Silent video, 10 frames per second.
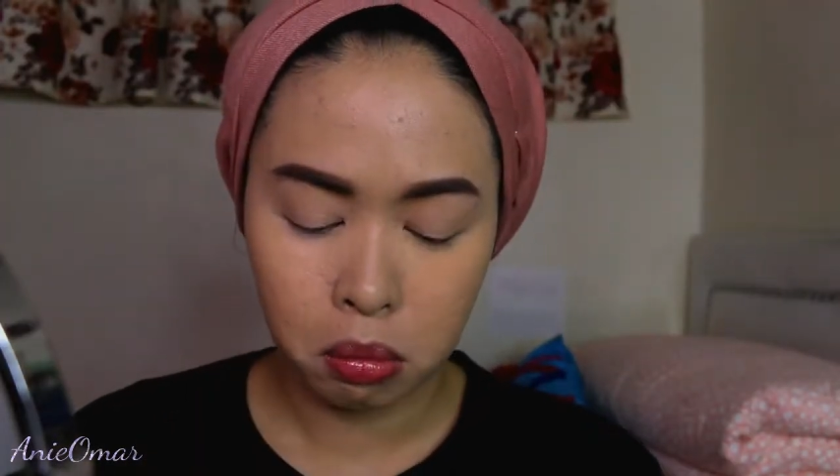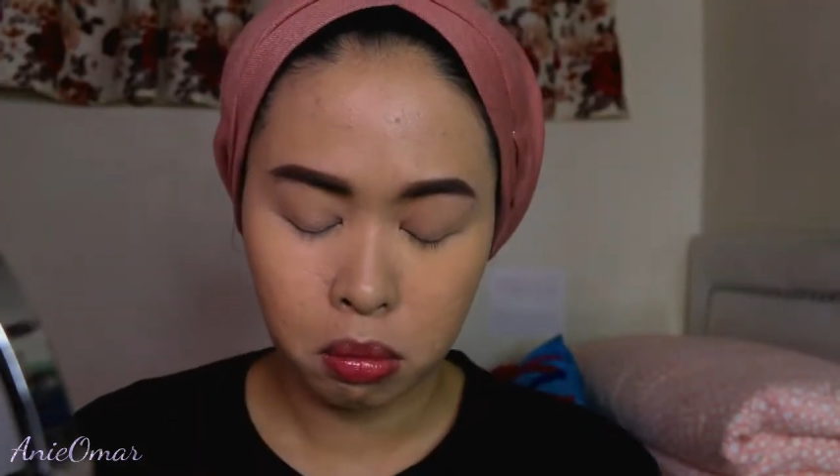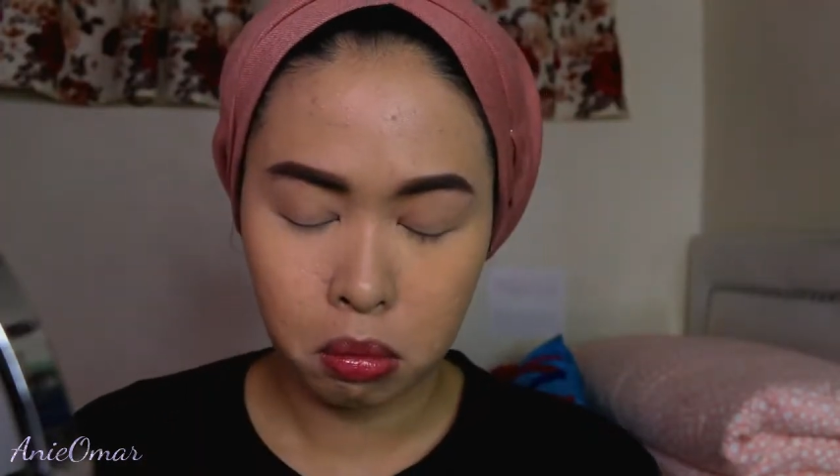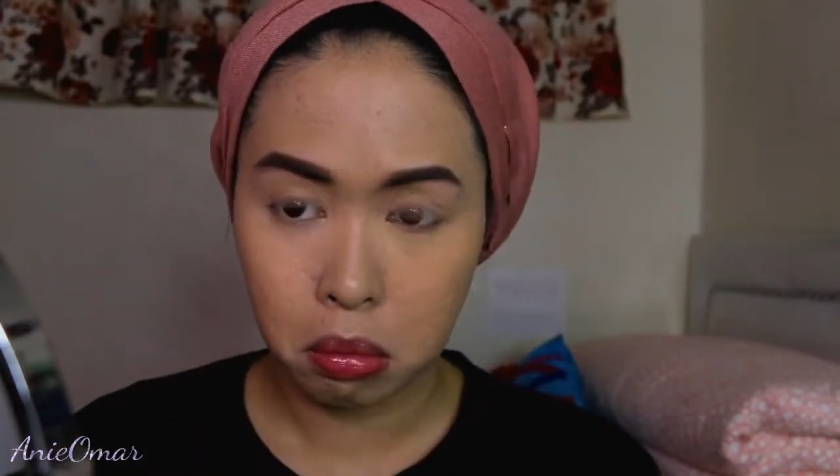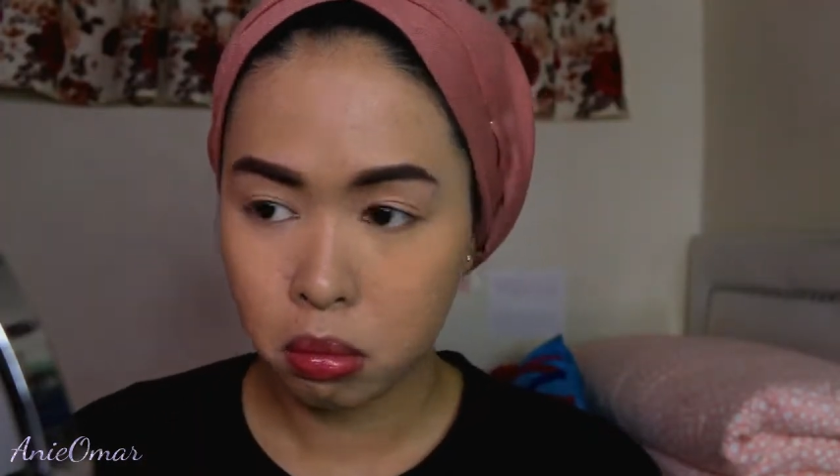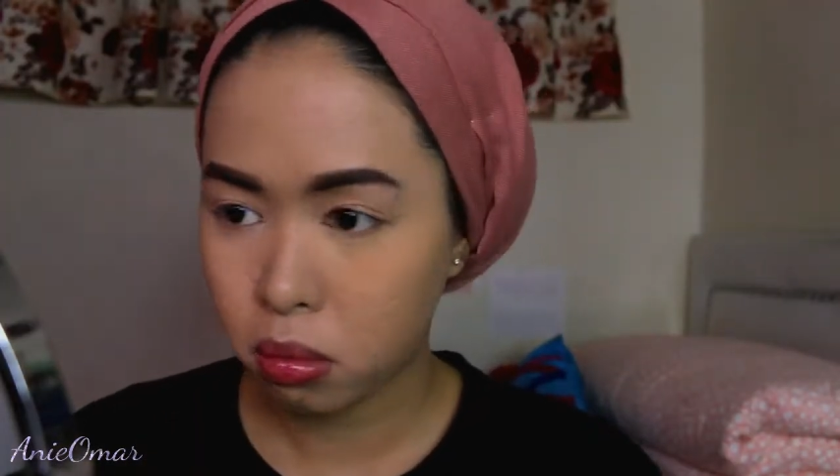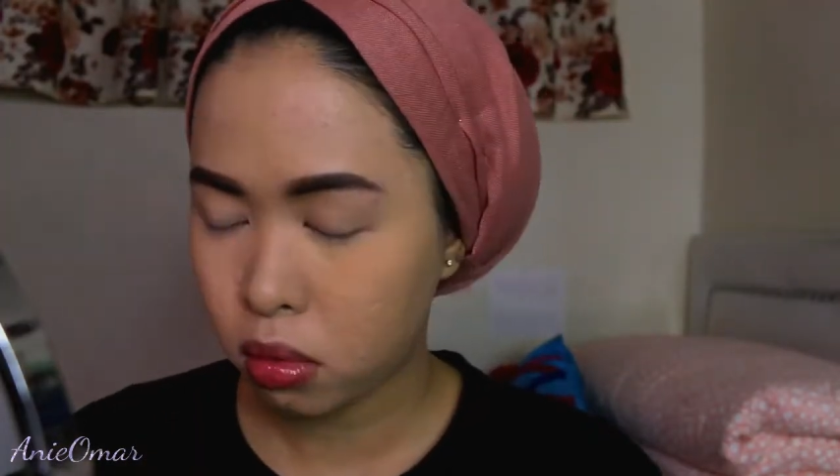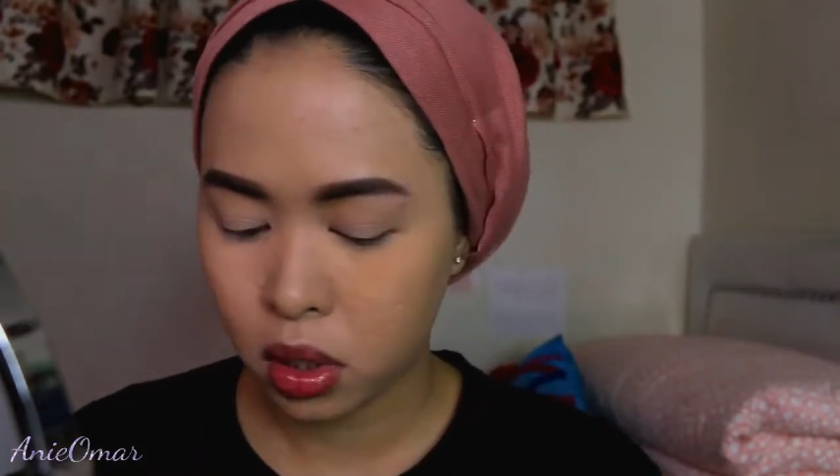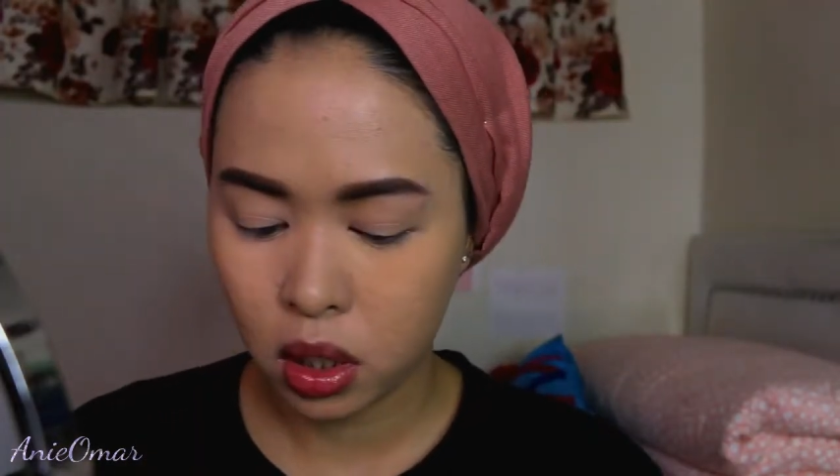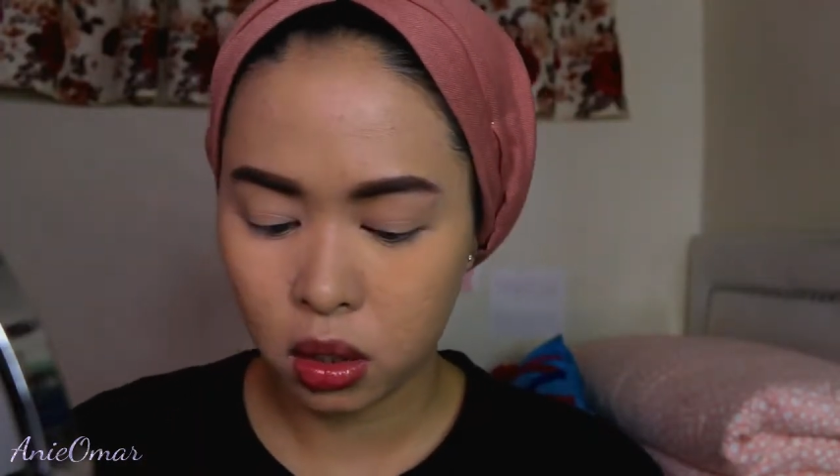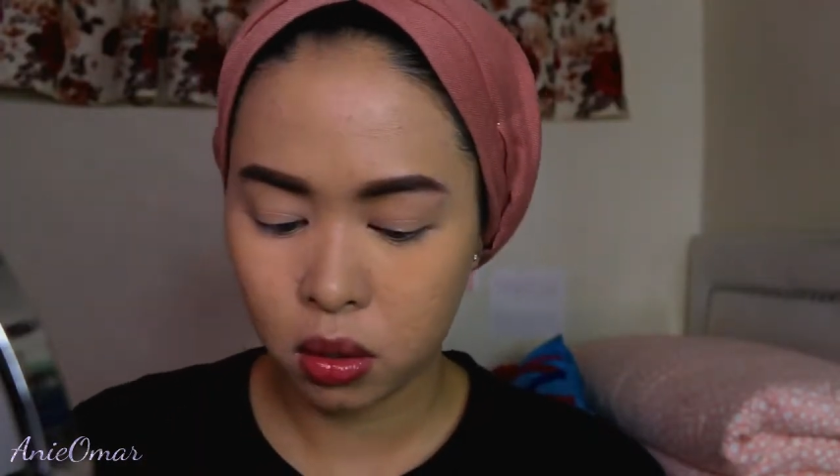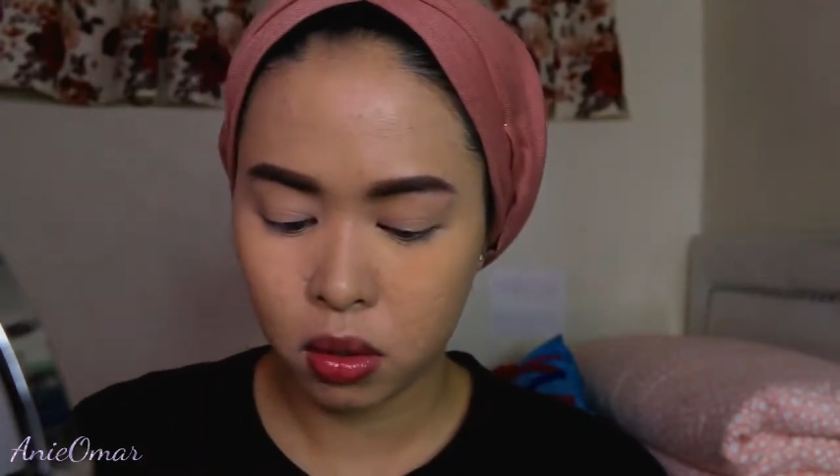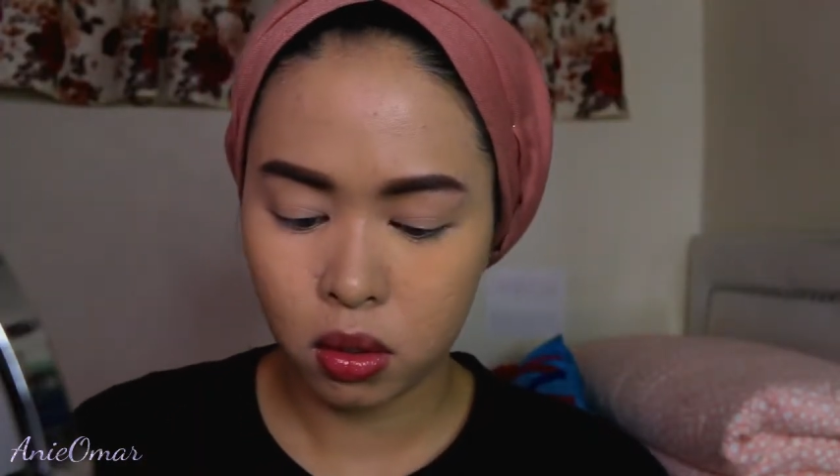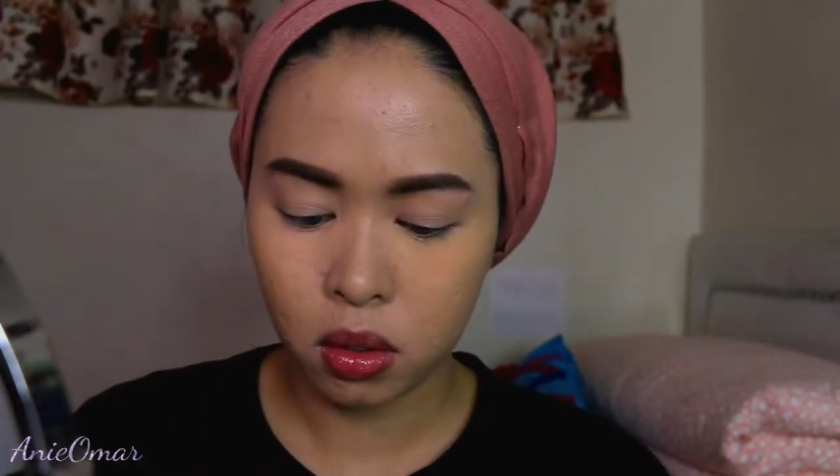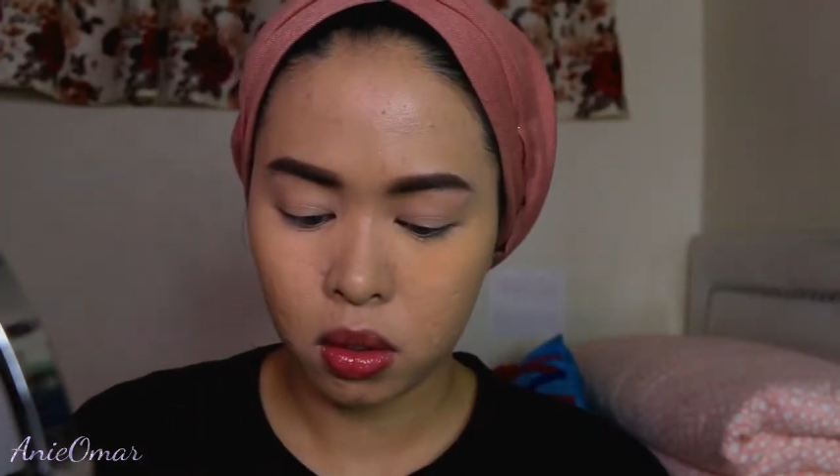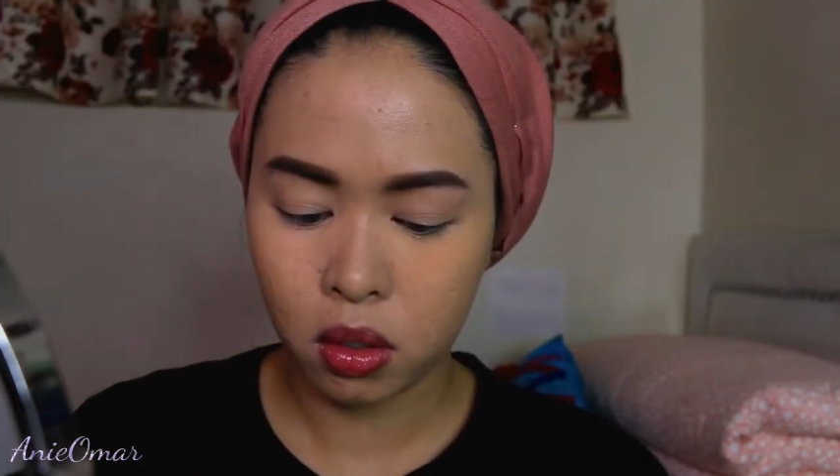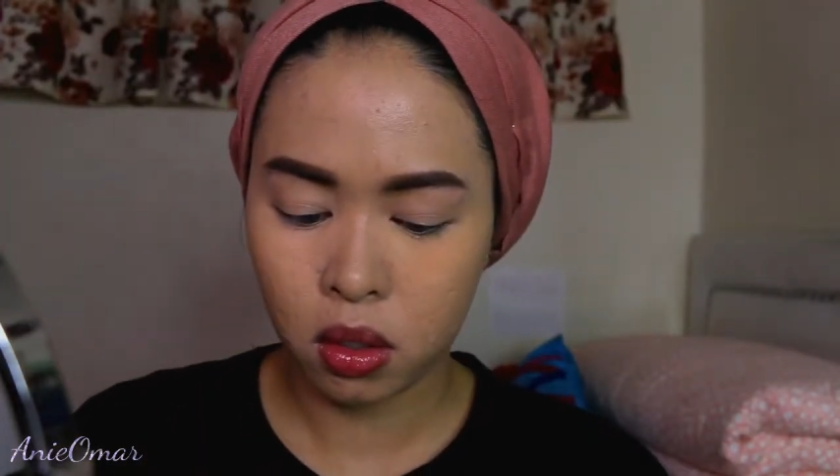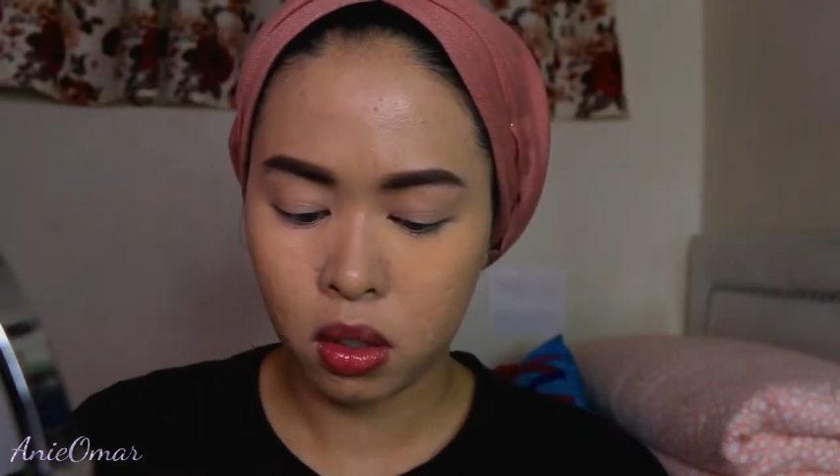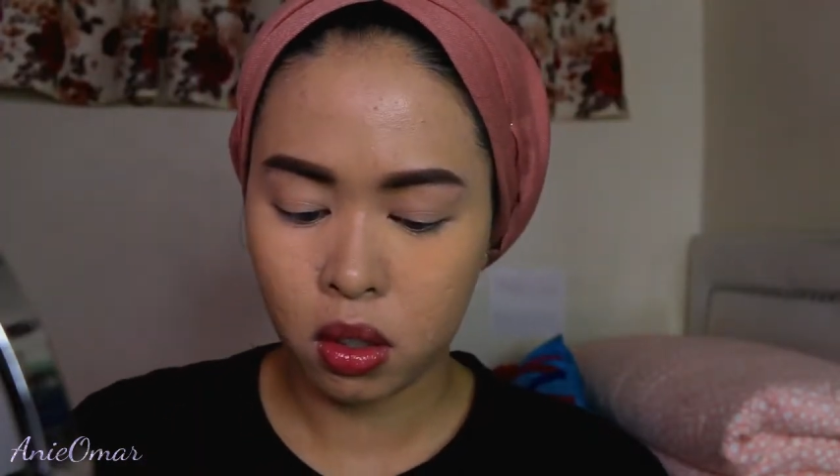I'm just gonna use the same